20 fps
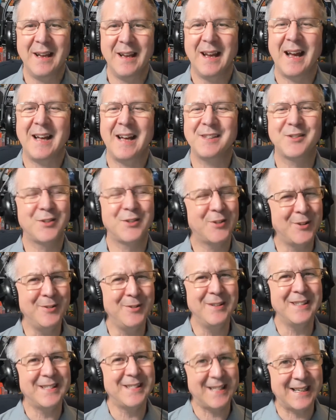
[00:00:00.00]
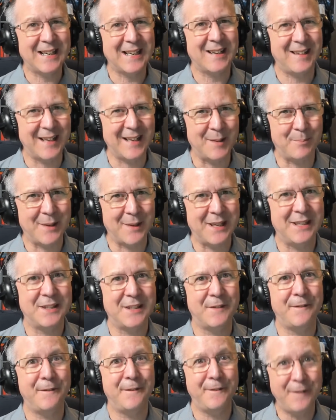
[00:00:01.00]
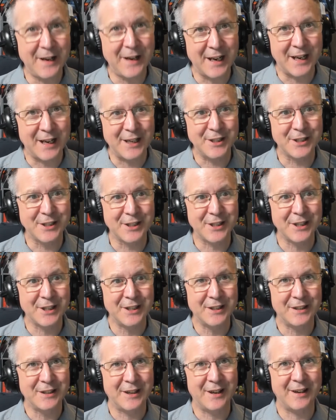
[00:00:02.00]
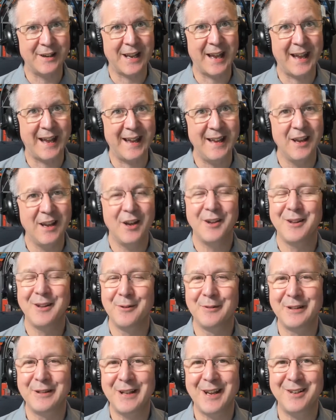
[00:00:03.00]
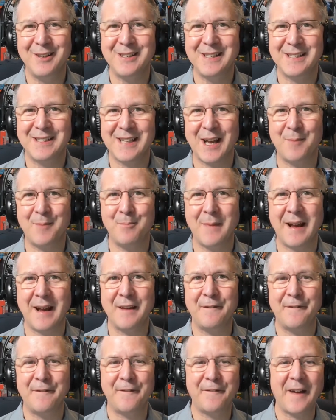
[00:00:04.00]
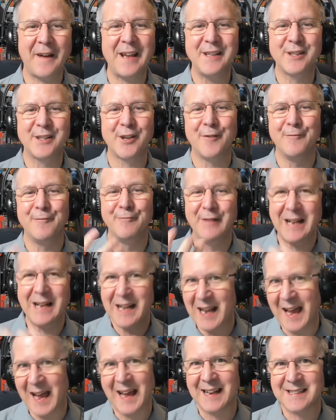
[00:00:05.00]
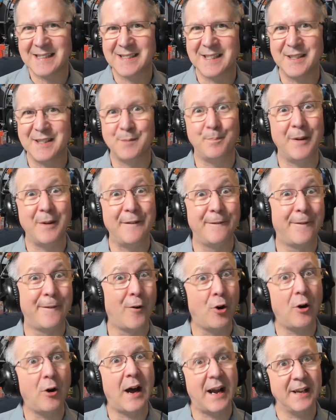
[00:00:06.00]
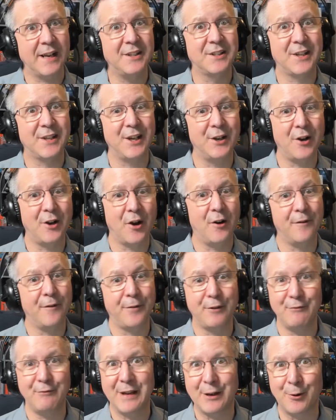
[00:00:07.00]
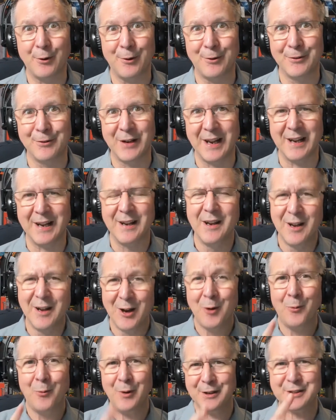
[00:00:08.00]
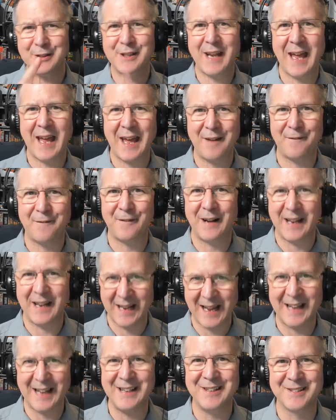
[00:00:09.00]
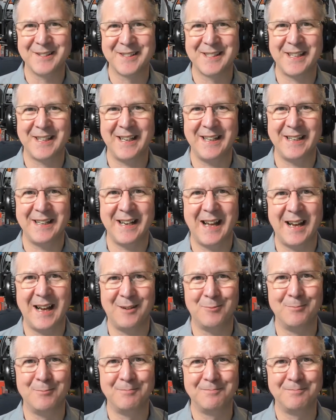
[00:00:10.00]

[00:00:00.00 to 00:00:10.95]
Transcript: As soon as the clip is finished, okay, you will notice that my face relaxes before I turn off the recording. Watch carefully and you'll see it now.